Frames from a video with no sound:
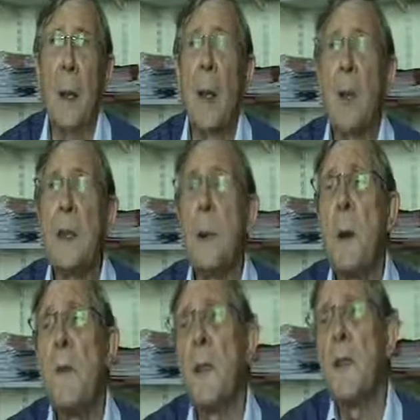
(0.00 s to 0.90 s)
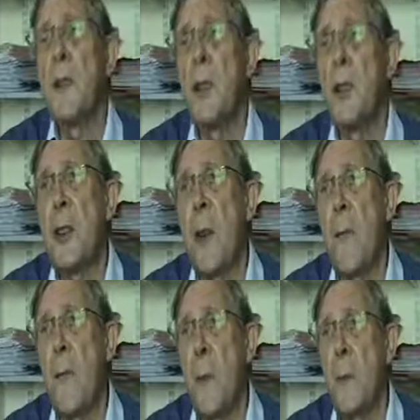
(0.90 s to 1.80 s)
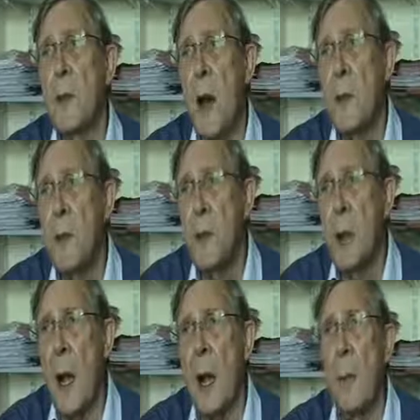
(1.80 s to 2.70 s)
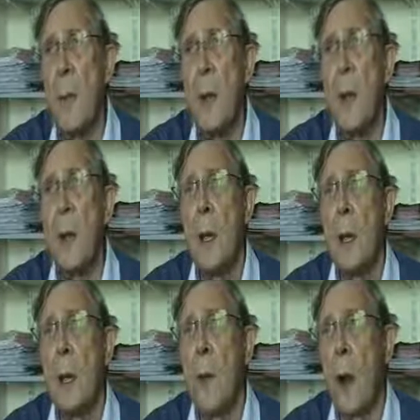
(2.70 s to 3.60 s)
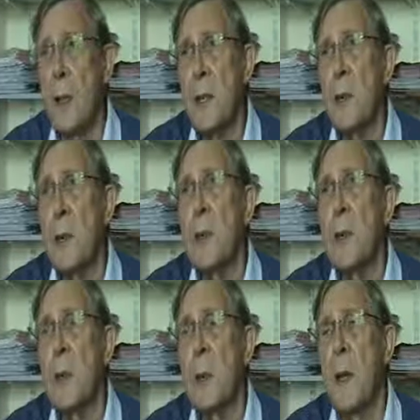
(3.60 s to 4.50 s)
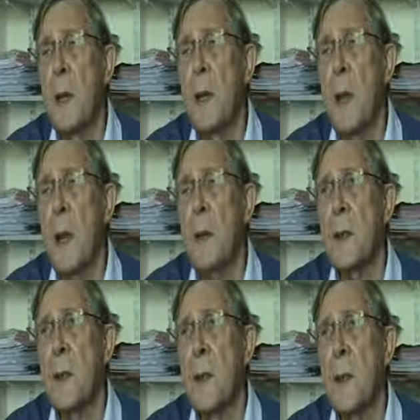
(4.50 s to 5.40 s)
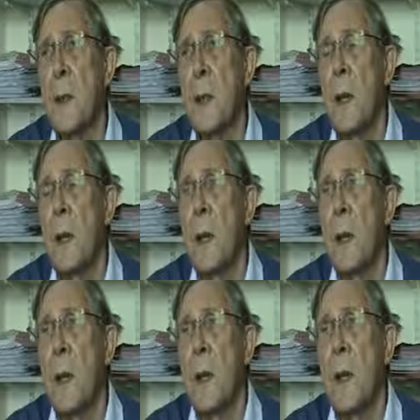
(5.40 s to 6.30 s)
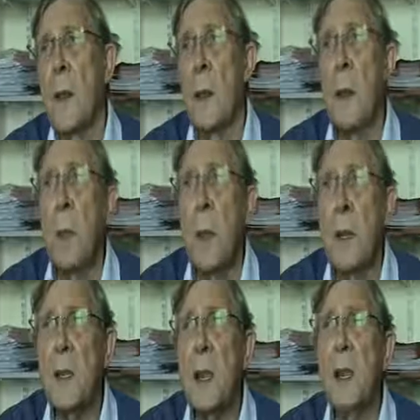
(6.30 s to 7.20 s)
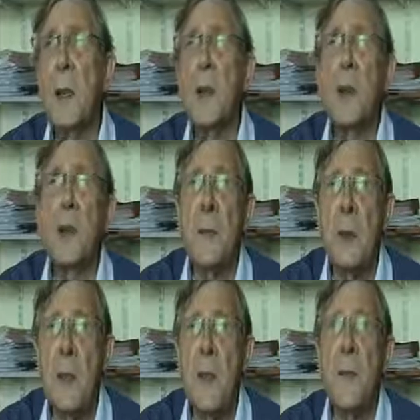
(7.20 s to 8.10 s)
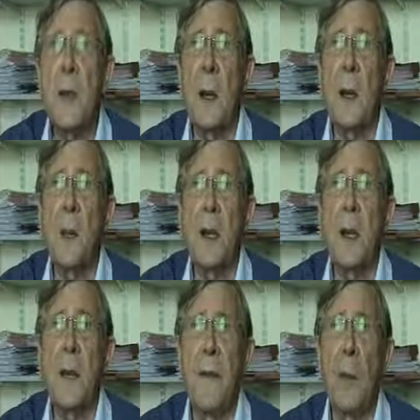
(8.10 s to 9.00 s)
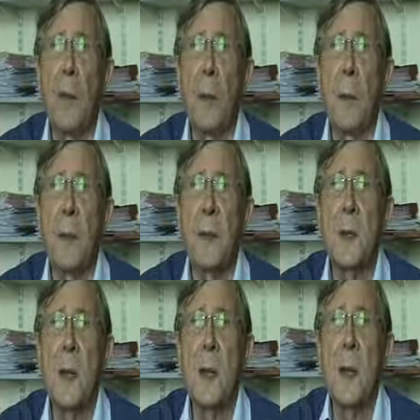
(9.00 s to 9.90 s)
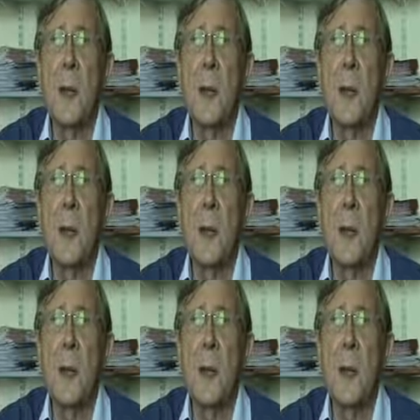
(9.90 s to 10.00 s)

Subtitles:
We also envisage that from time to time, while students are doing their task, they will be attending to specific linguistic forms